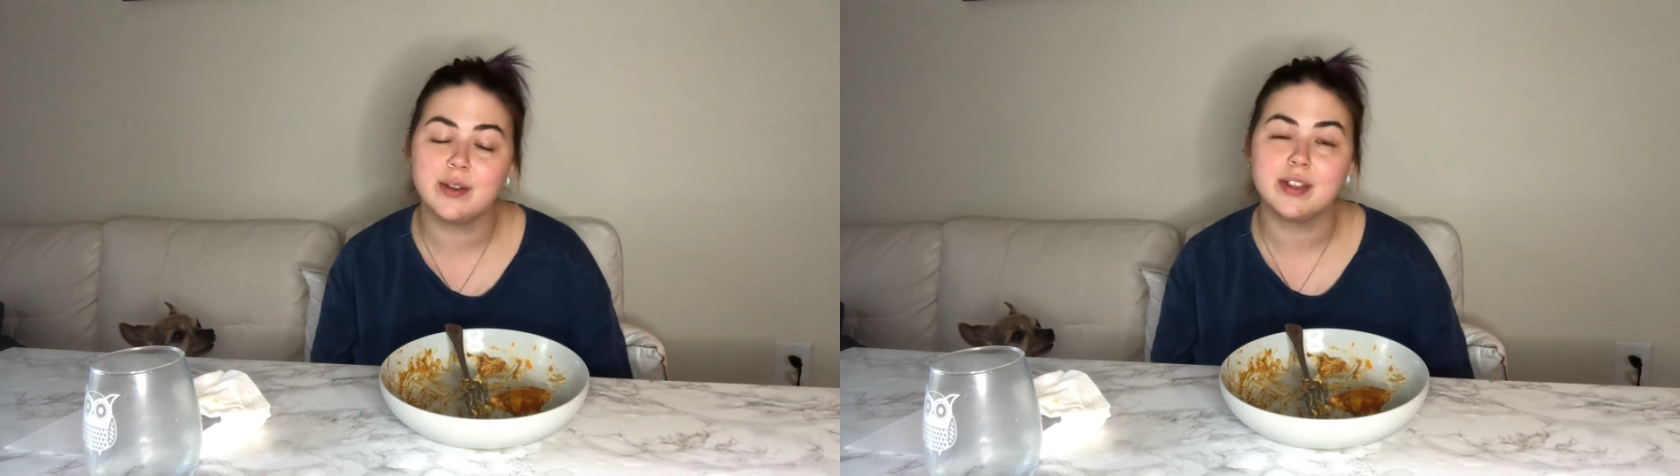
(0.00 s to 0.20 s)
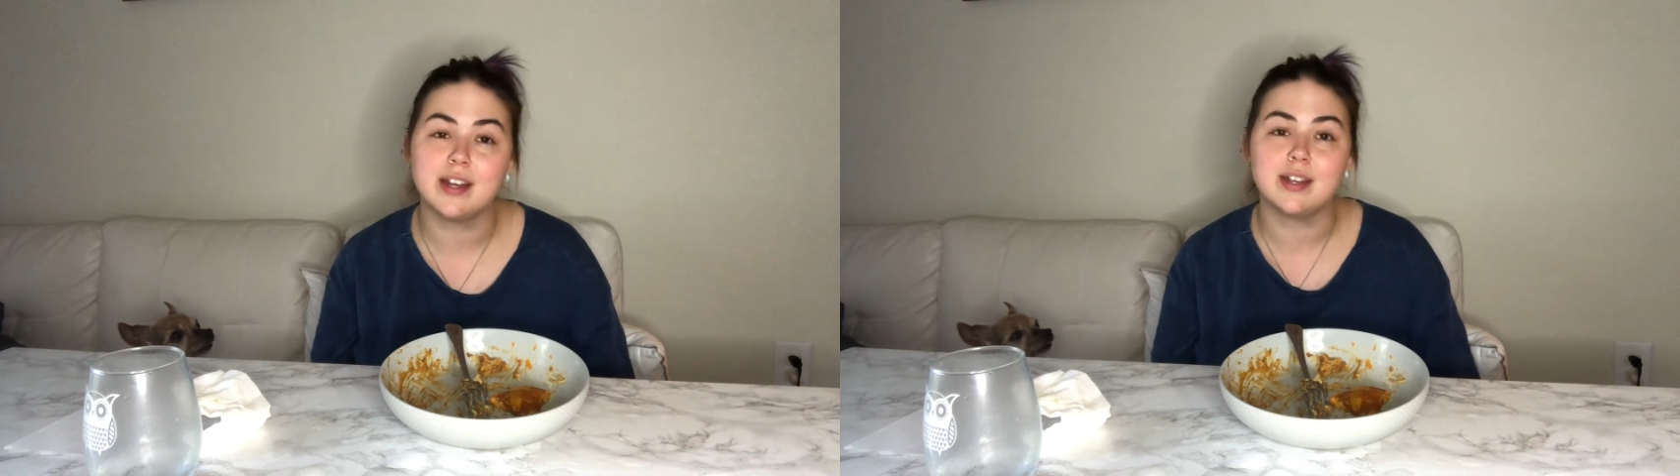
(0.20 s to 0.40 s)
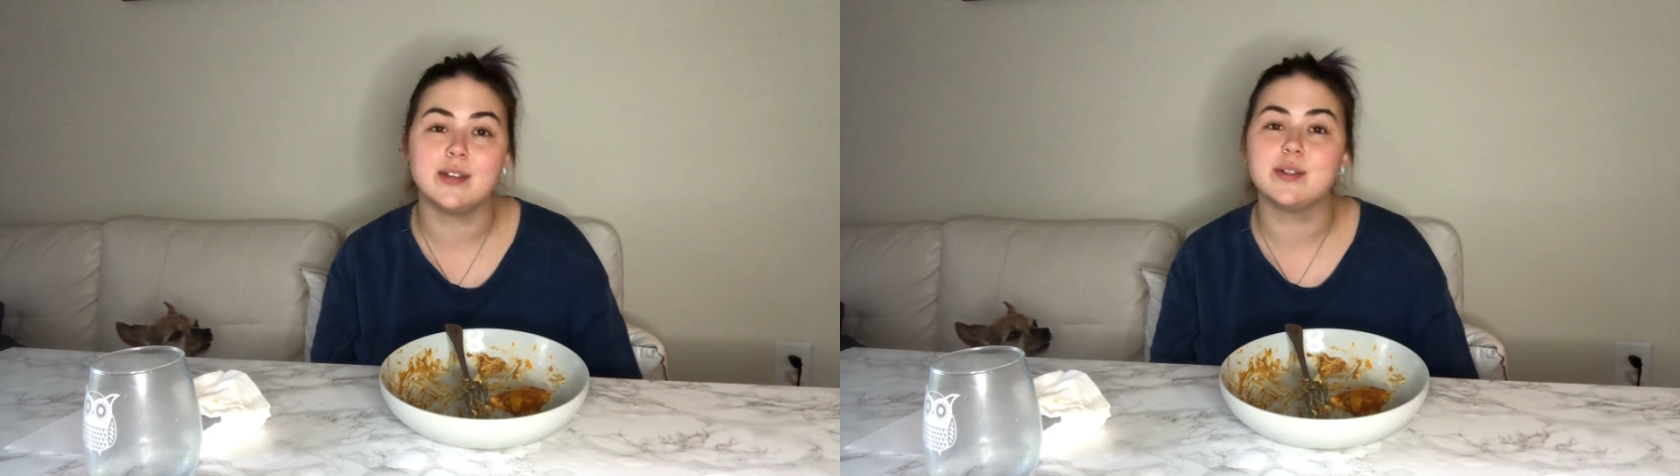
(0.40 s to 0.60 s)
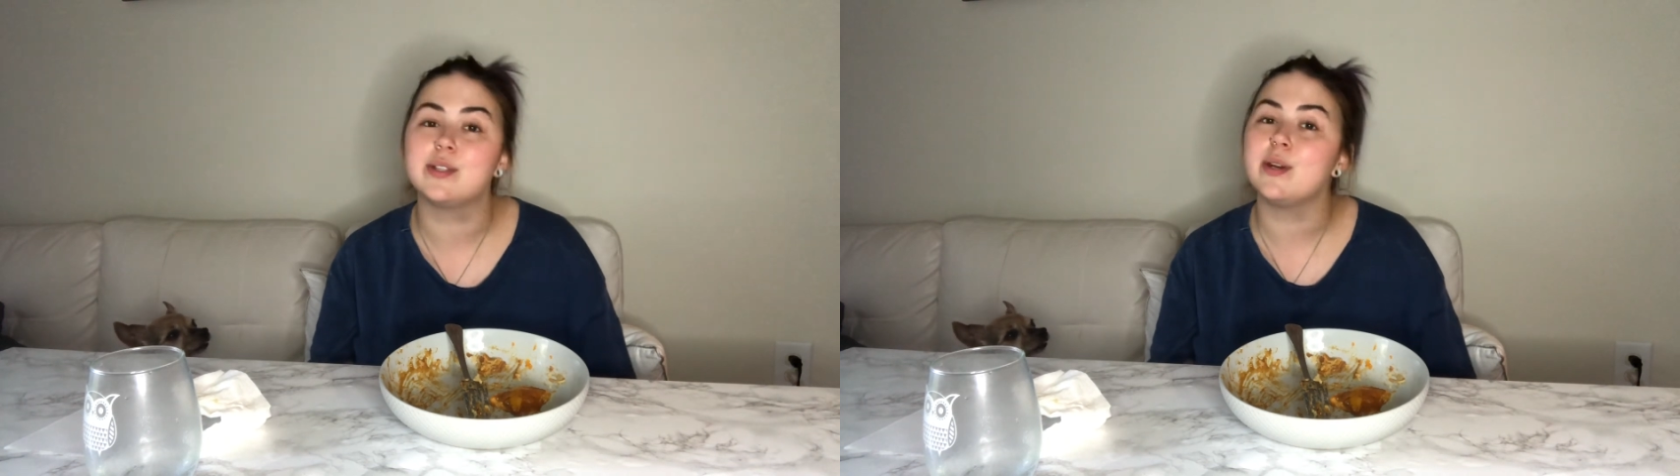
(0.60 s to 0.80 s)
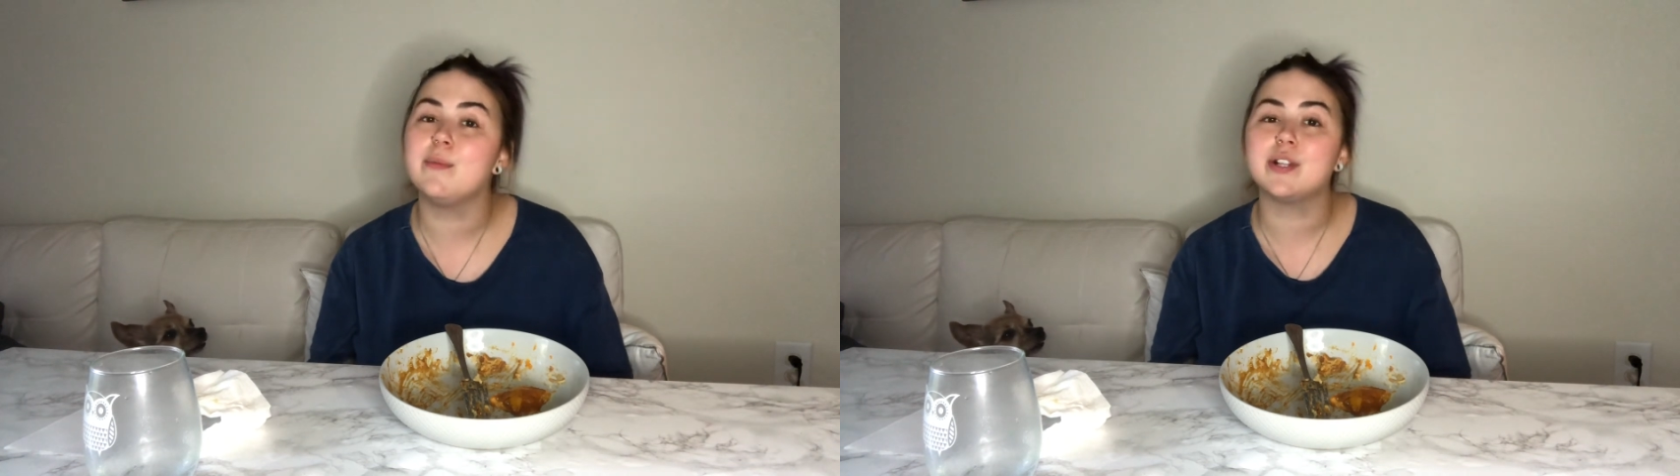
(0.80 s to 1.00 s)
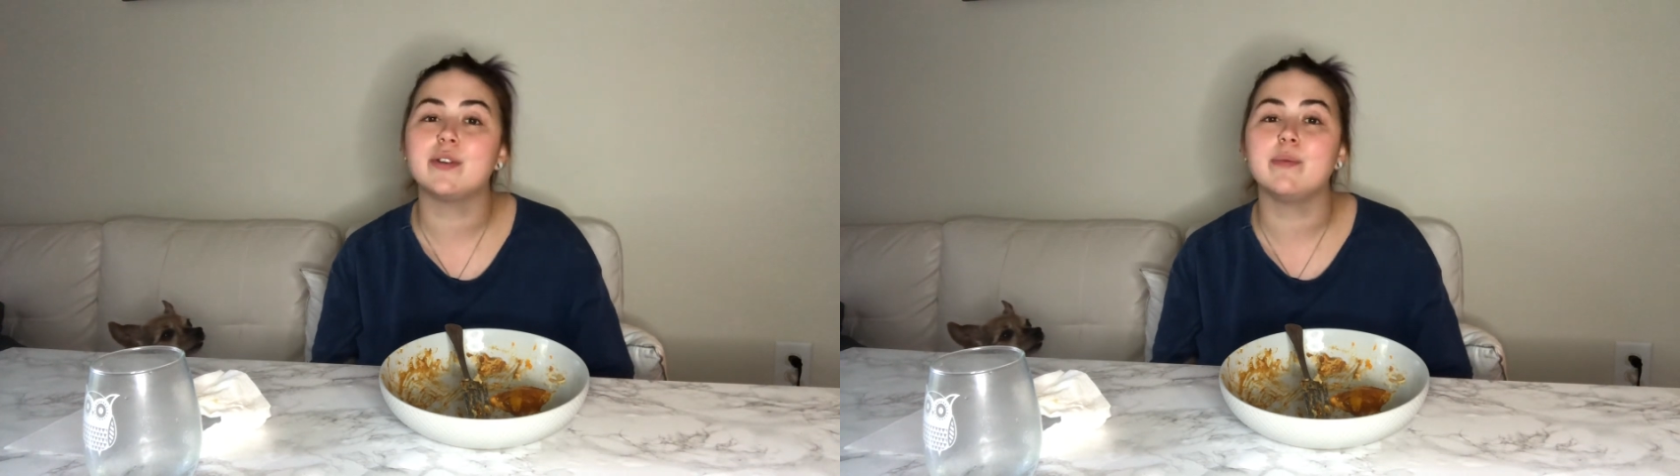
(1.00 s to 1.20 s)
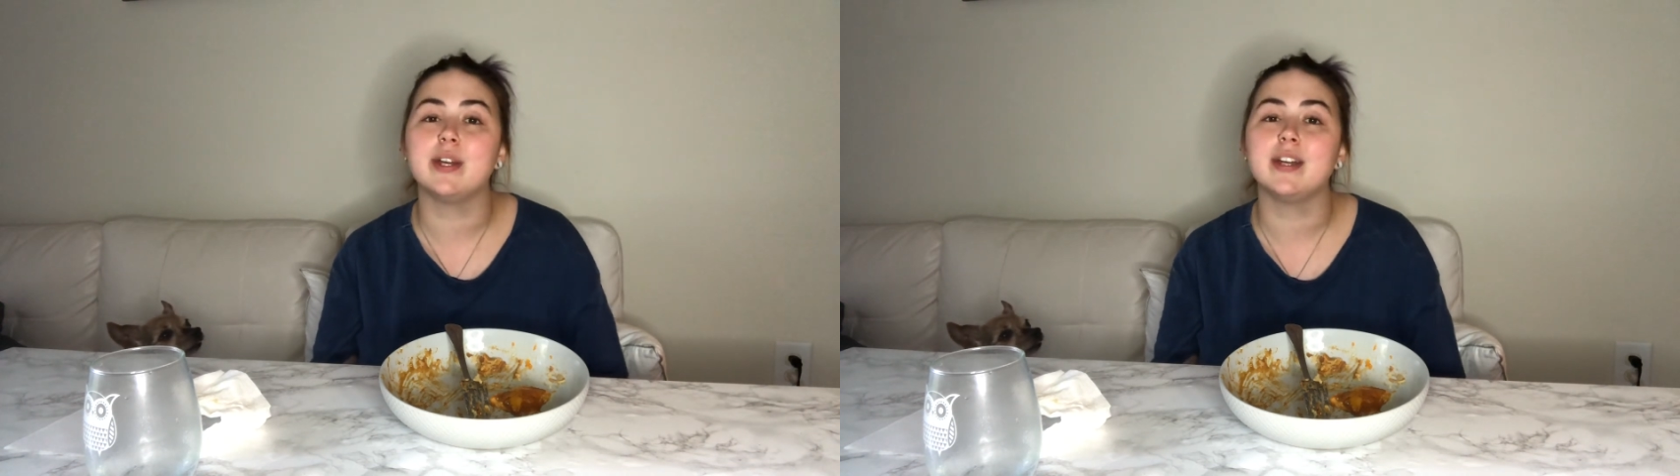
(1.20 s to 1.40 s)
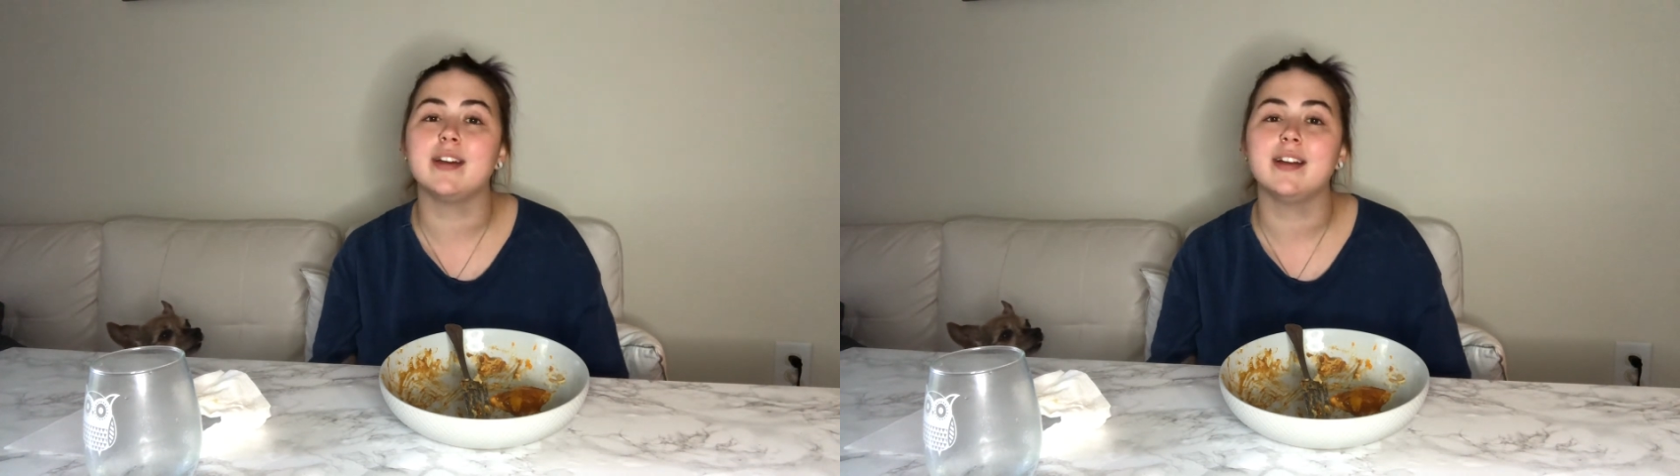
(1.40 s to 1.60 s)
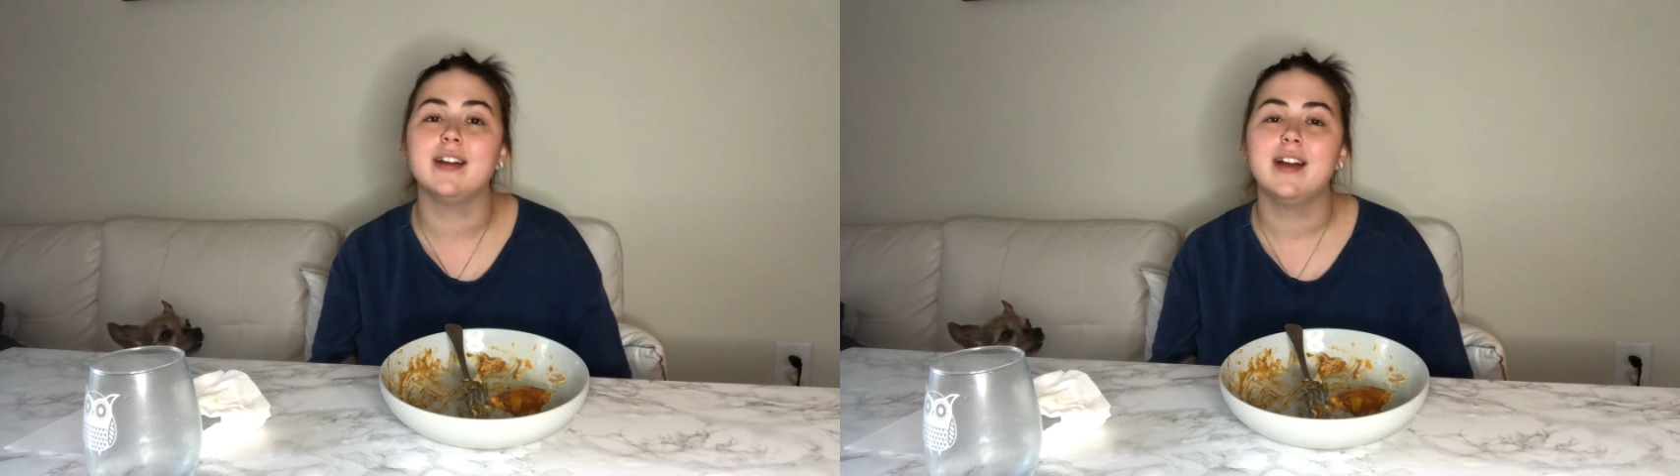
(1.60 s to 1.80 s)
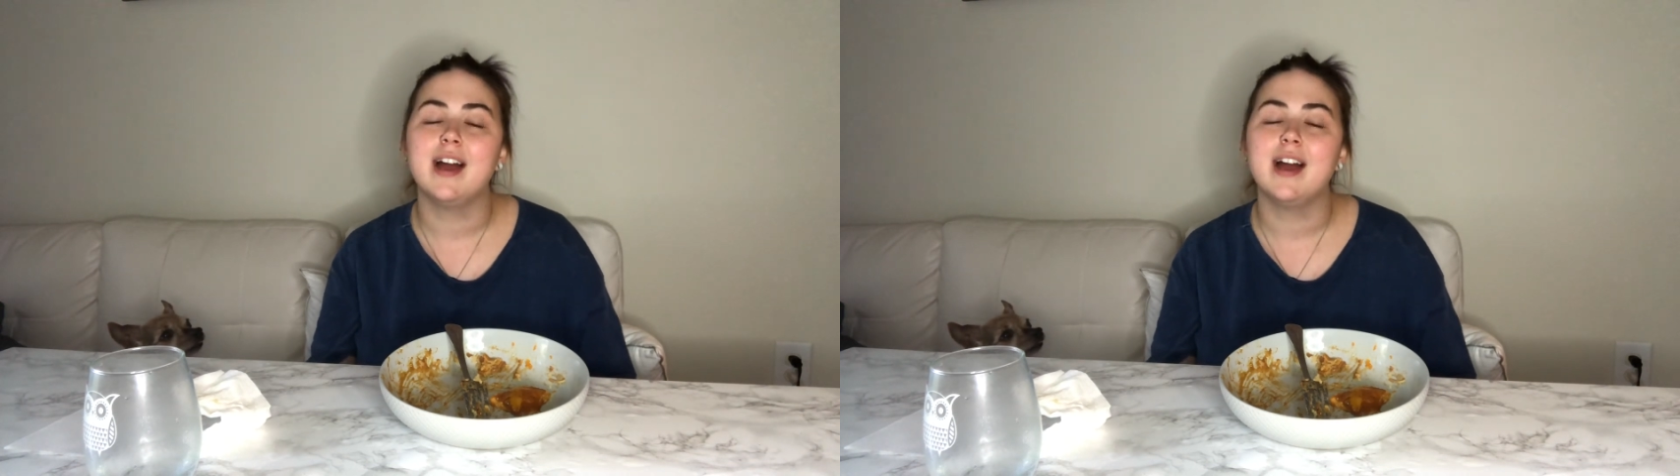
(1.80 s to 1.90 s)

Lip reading: Thank you so much for being here,